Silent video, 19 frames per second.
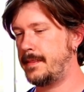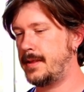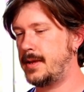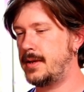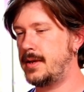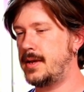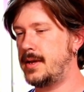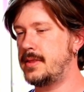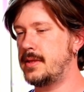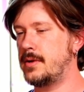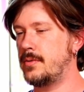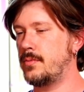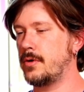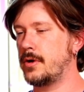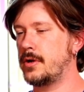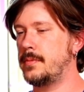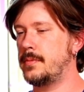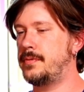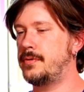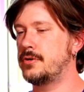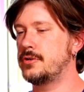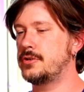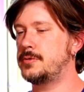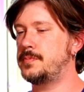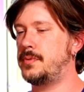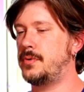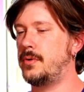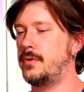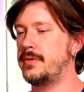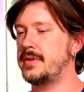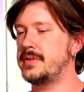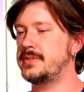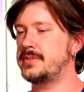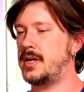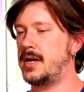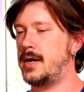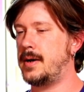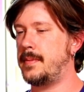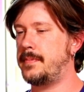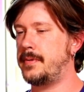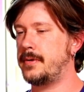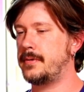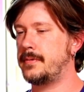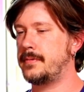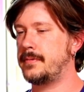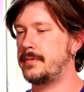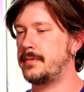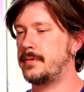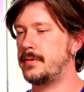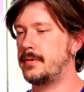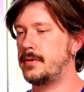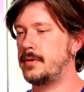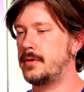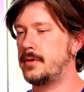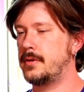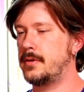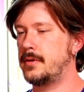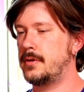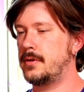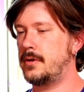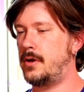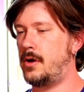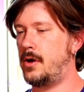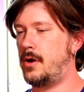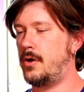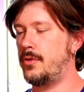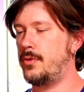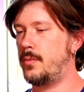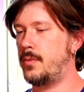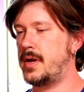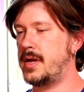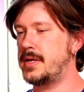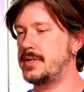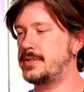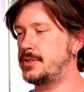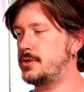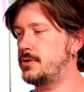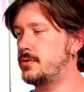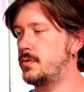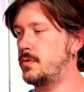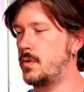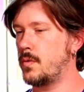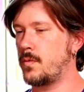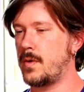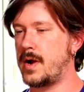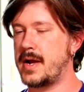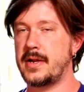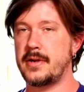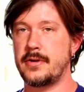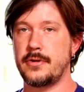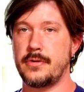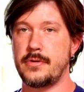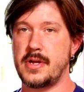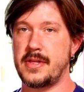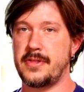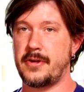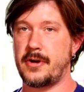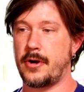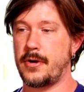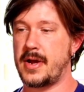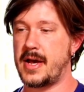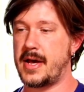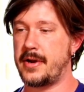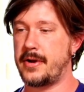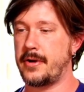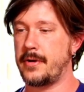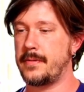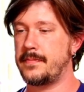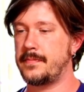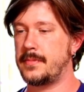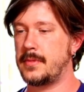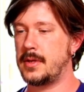And then we're going to push-pull this up all the way to right underneath our header.